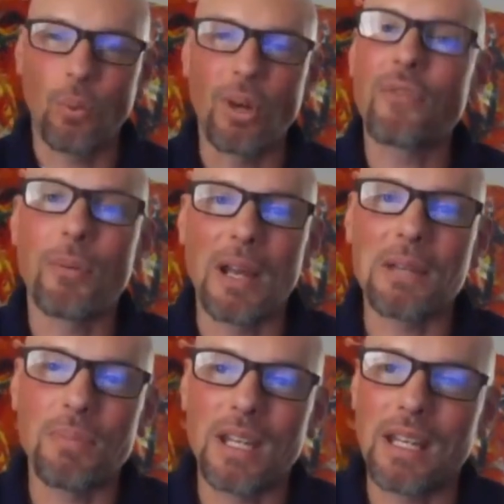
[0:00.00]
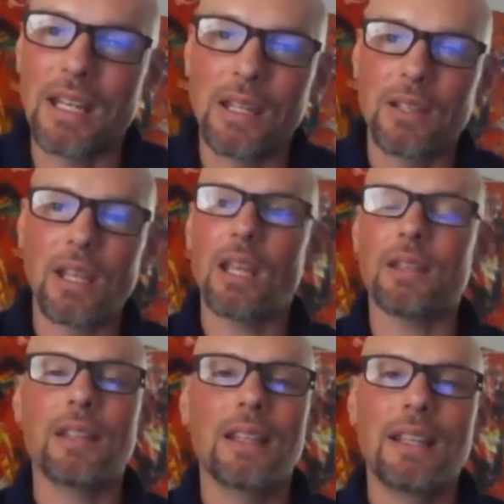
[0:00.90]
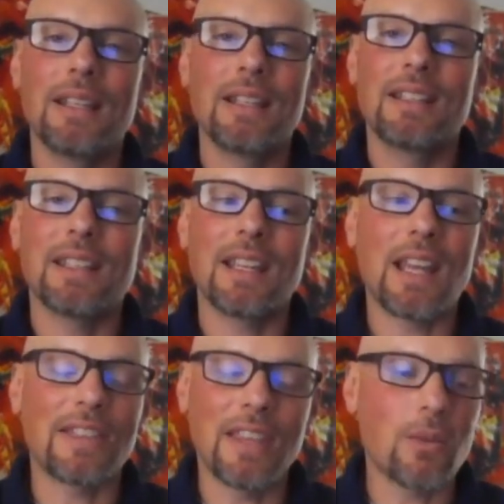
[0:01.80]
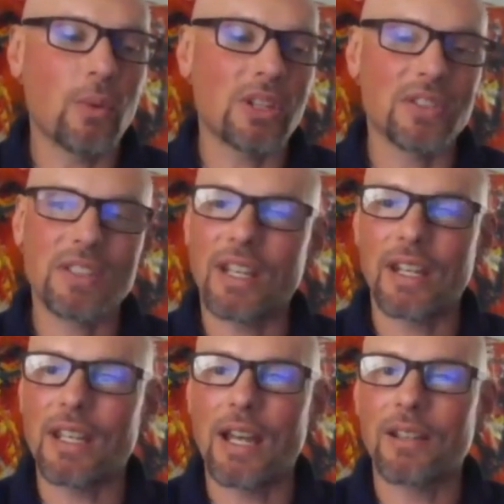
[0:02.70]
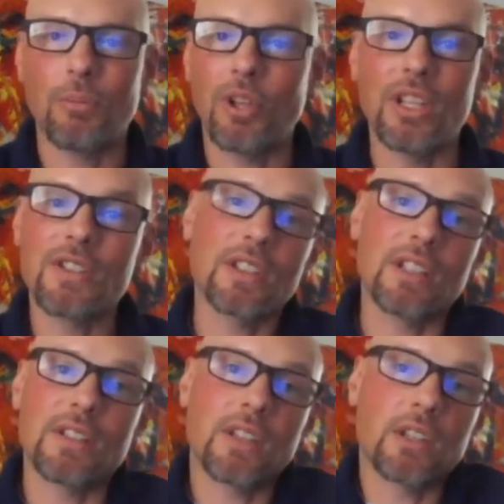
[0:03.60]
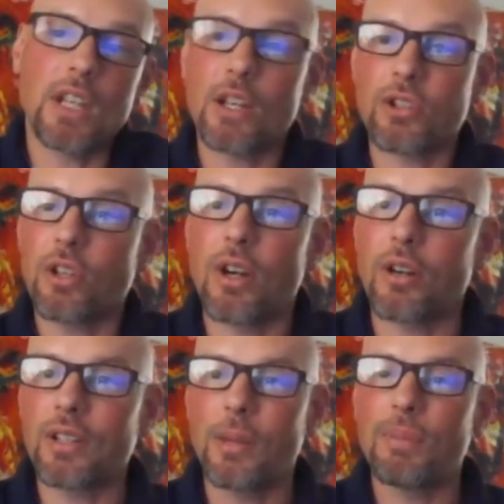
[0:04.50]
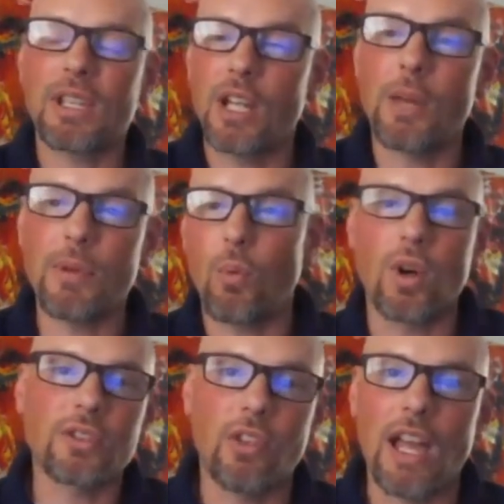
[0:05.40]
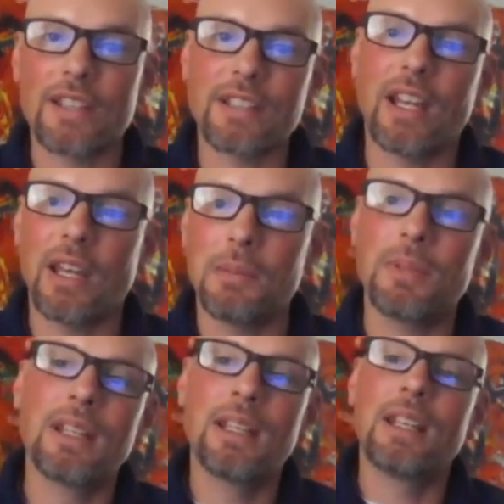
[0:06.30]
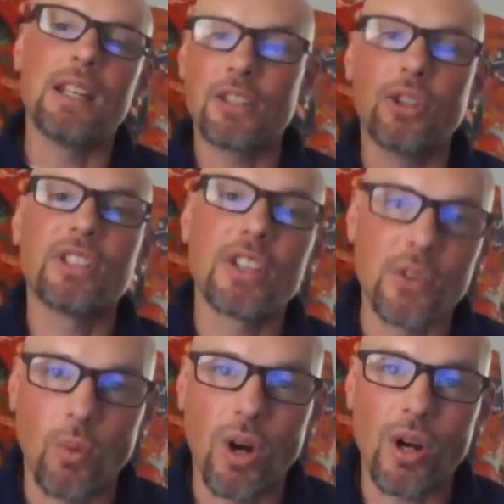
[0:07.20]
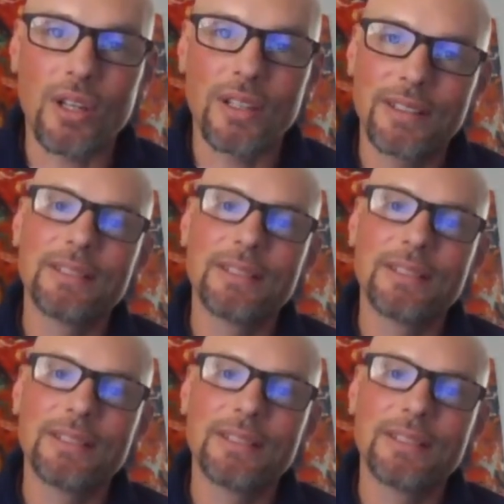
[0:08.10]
whatever it might be. And and I think we just kind of got complacent and said, yeah, sure, come pick it up. It worked the last time until it doesn't work.